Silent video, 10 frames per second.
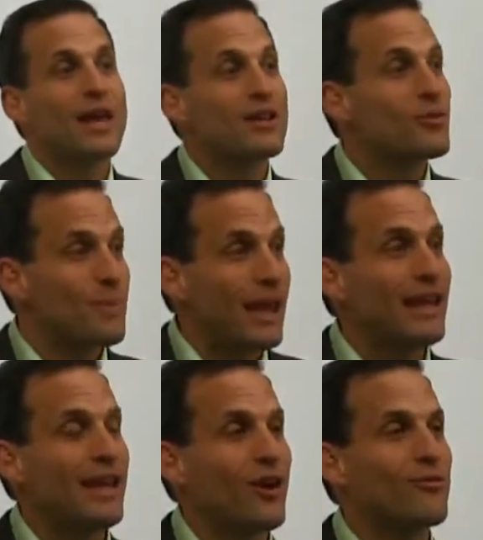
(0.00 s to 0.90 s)
So thanks for
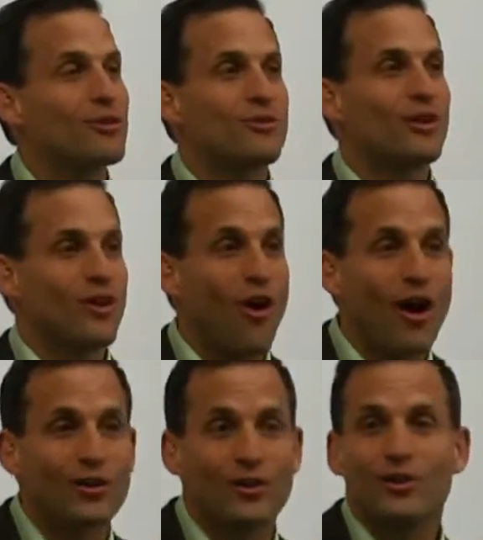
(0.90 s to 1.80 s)
being here. First of all, to
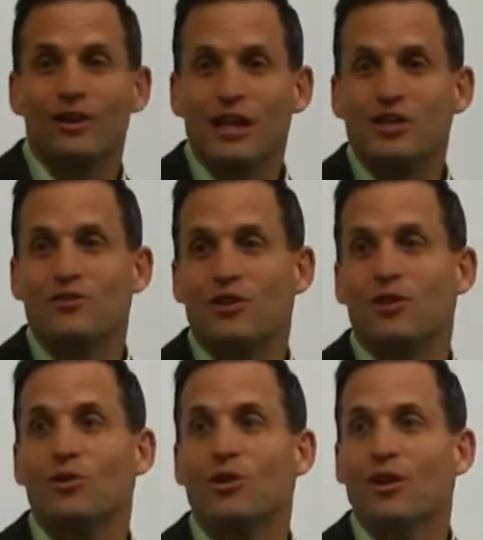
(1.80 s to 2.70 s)
honor each of
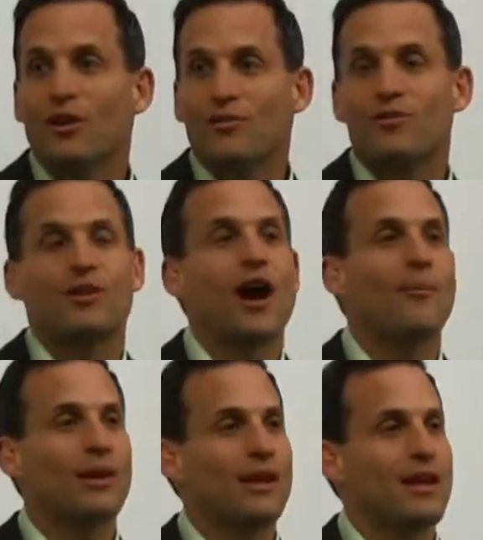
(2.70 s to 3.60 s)
you for
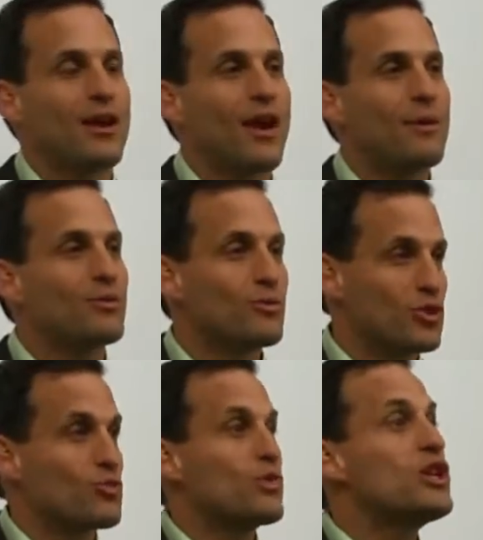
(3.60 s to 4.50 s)
coming here. I've
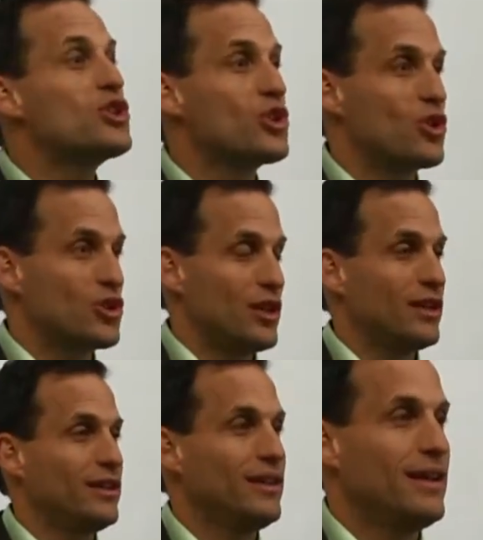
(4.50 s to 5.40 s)
been
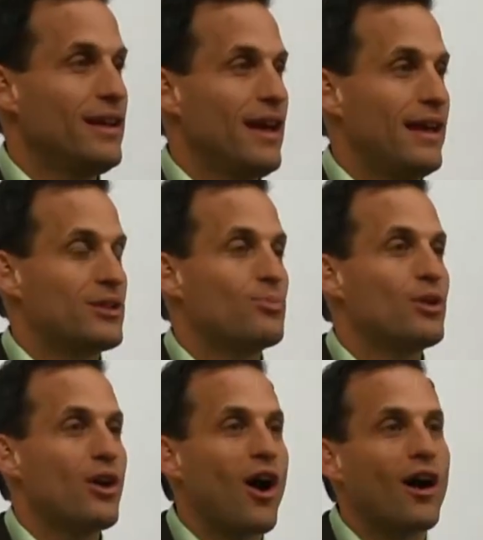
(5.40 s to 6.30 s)
researching, and it's
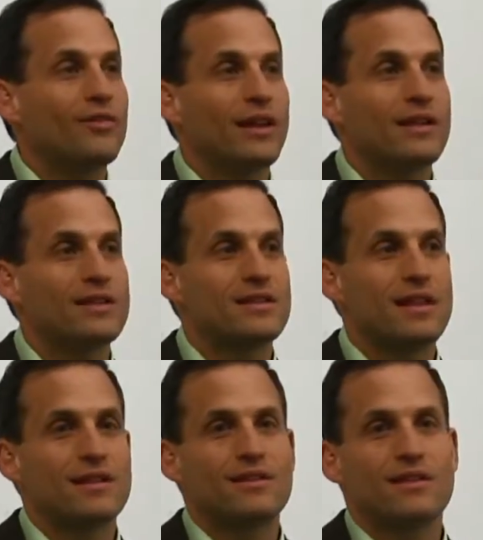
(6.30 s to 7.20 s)
pretty
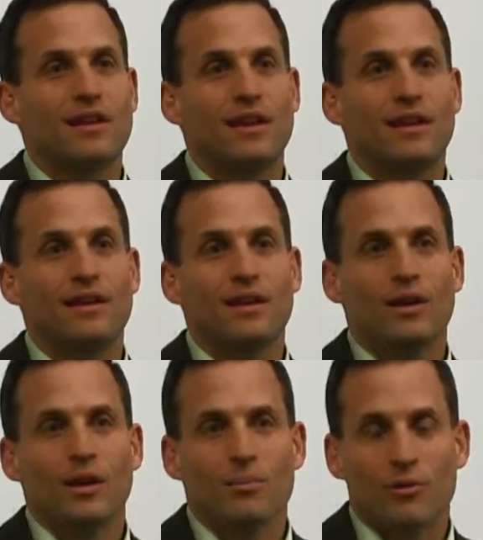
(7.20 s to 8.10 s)
obvious that the
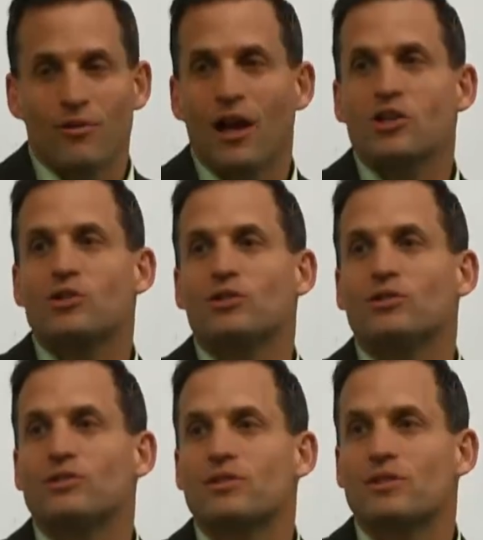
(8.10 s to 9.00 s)

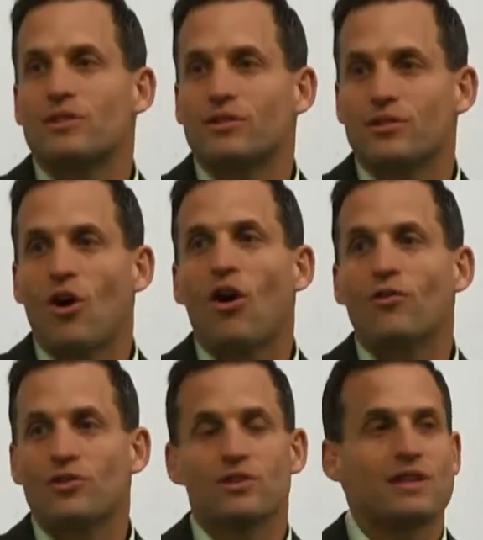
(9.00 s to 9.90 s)
professionals, the
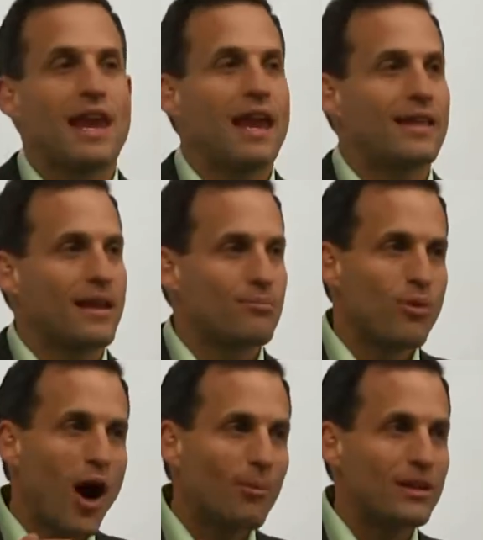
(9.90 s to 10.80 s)
golfers, are saying that
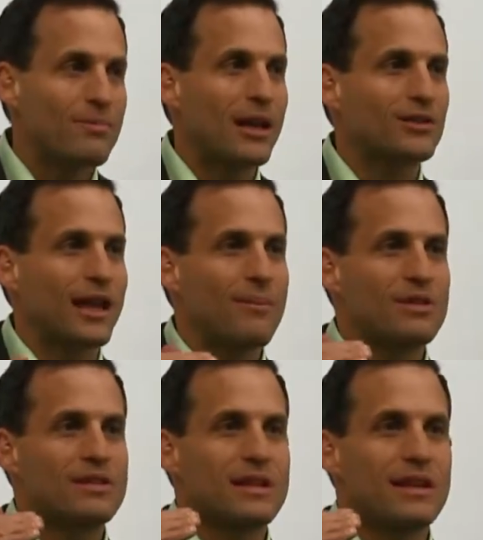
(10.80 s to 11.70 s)
probably the mental
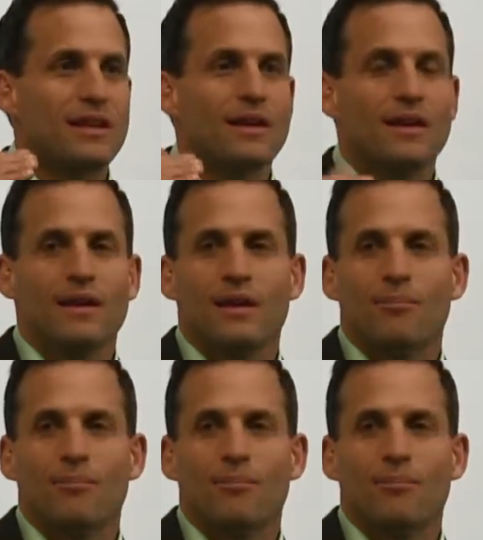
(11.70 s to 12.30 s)
game is the